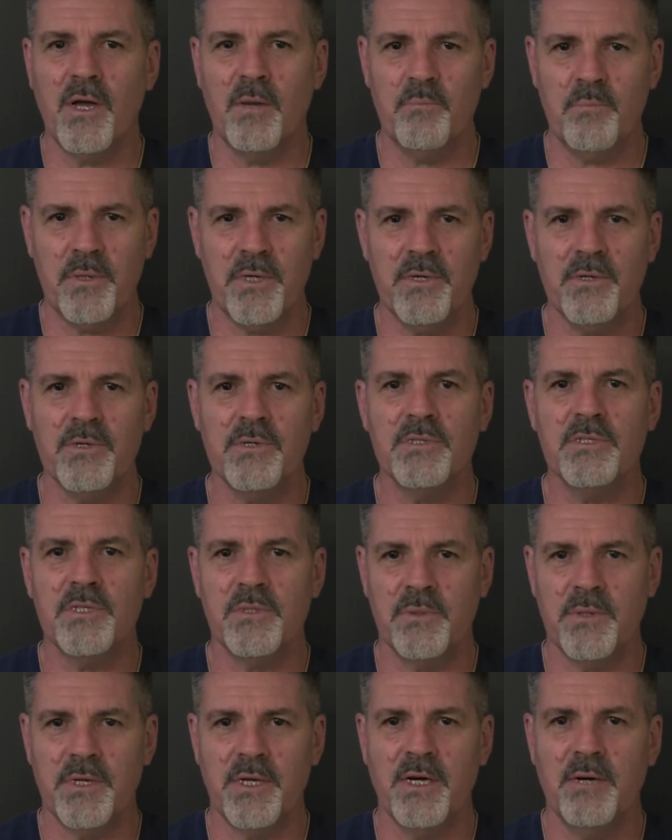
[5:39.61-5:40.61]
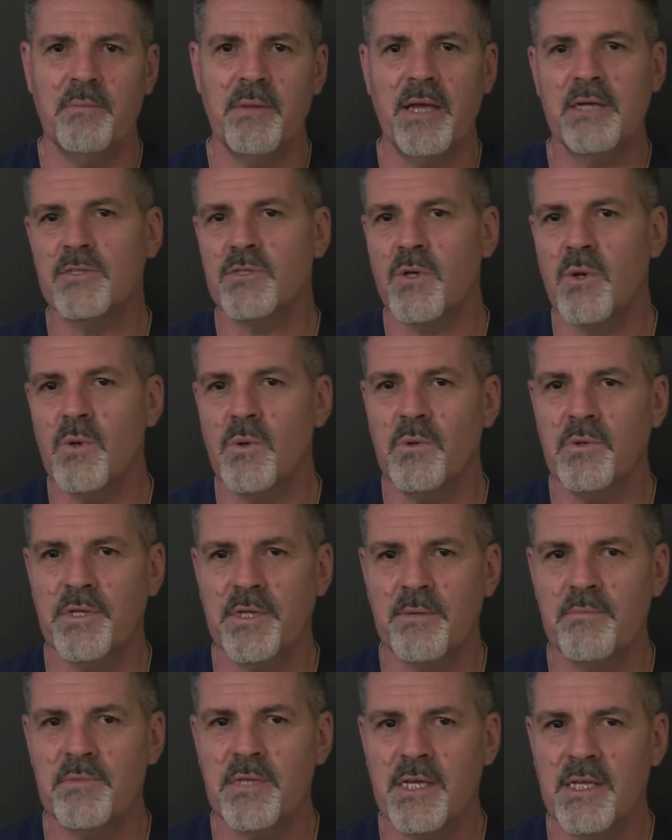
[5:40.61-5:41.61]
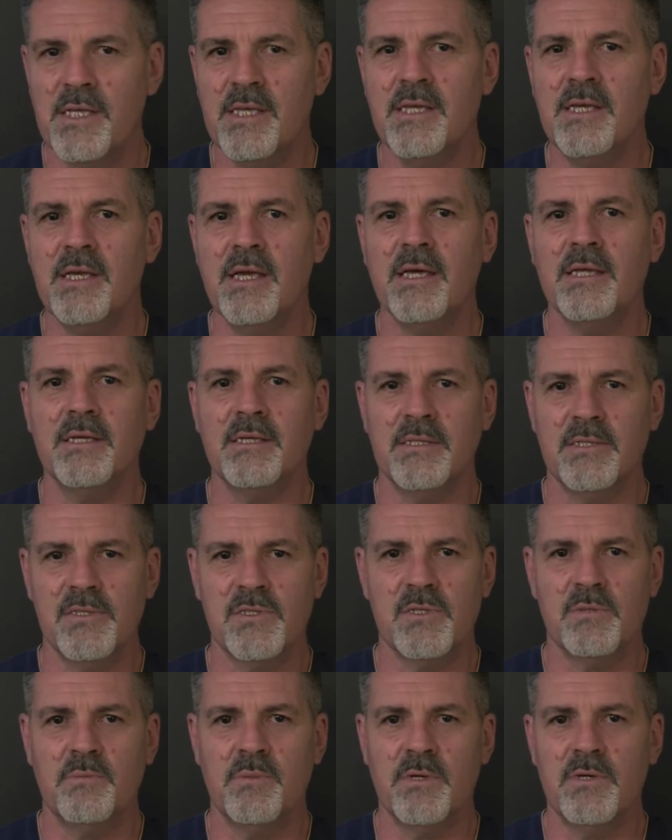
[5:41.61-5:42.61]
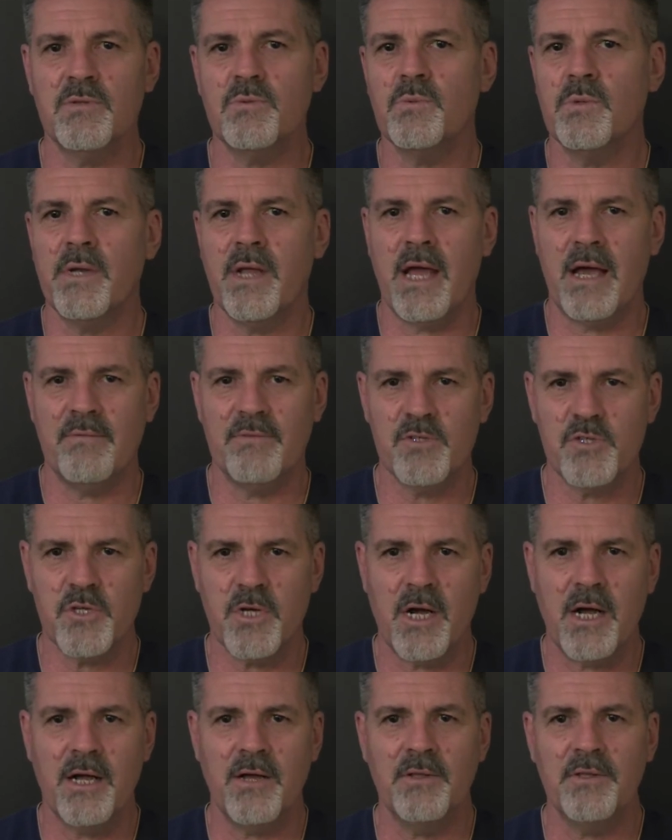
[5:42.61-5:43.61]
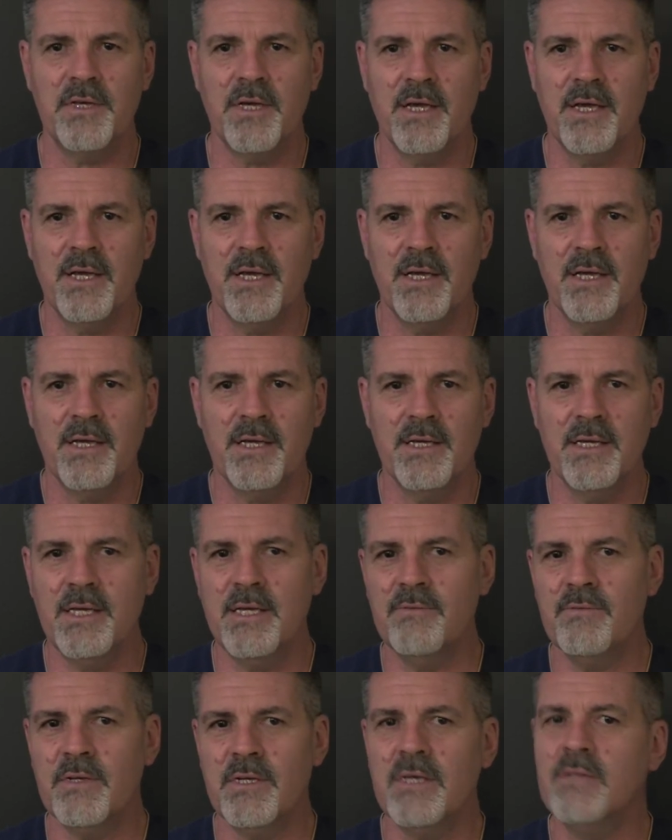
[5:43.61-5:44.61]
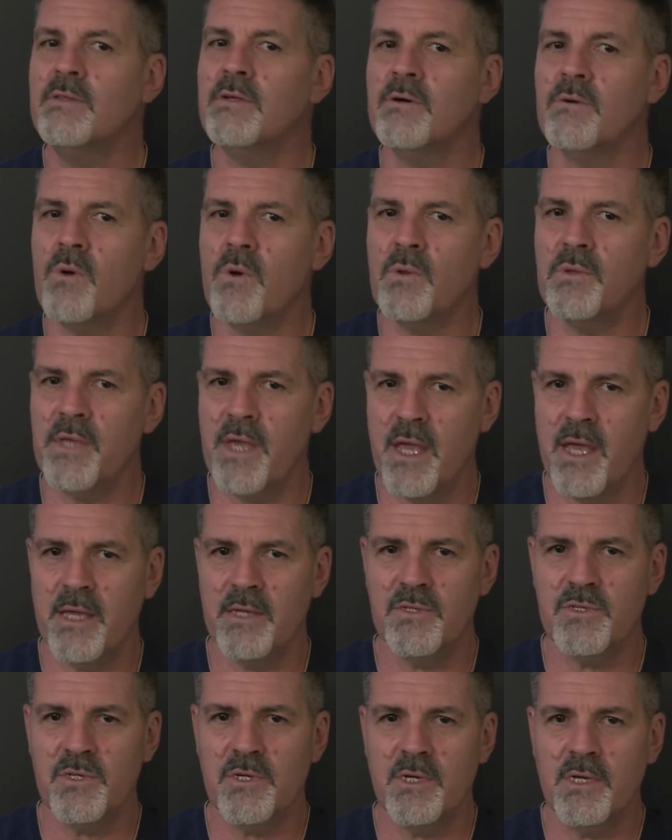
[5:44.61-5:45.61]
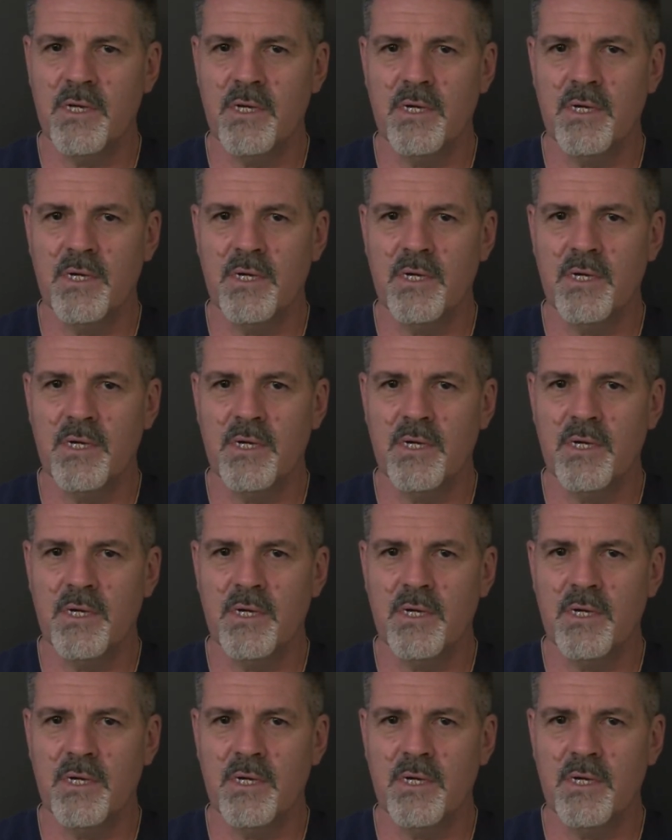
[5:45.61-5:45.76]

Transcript: appeared to him and told him that he and Elizabeth would have a child even in their old age.